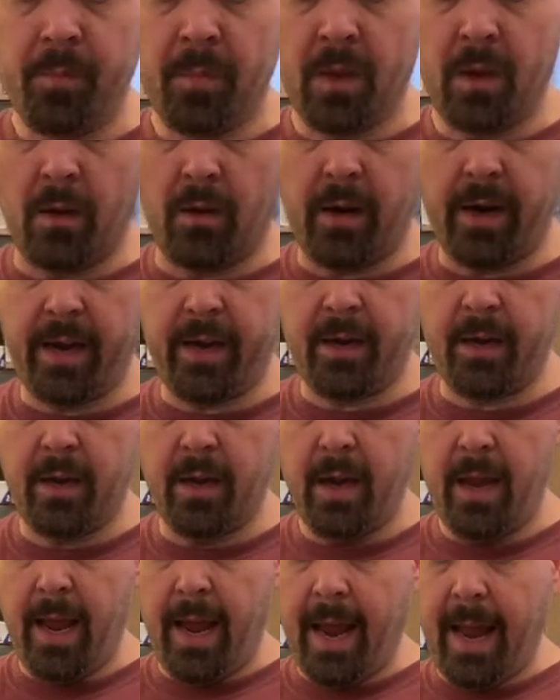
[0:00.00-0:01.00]
all right?
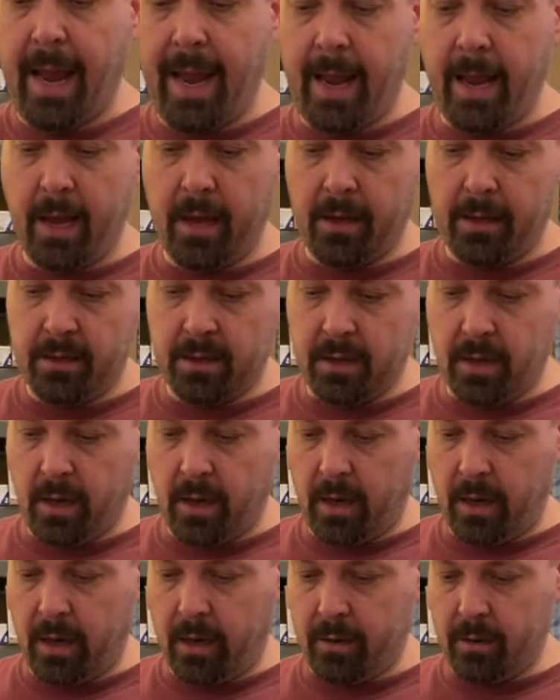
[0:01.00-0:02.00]
And
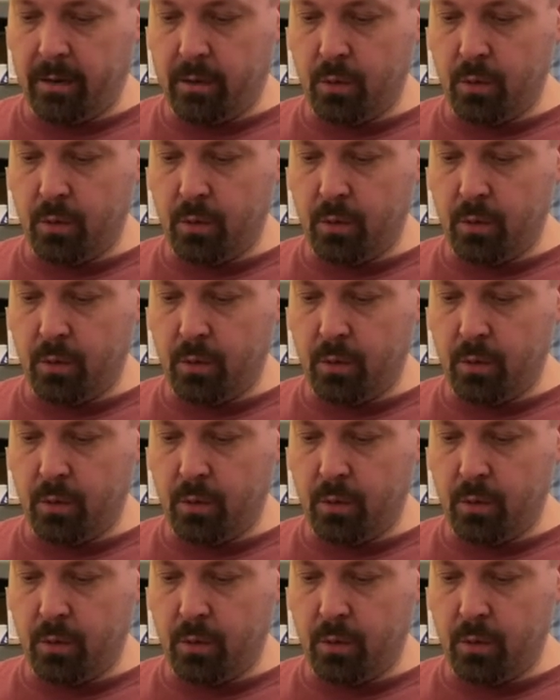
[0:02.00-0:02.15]
uh,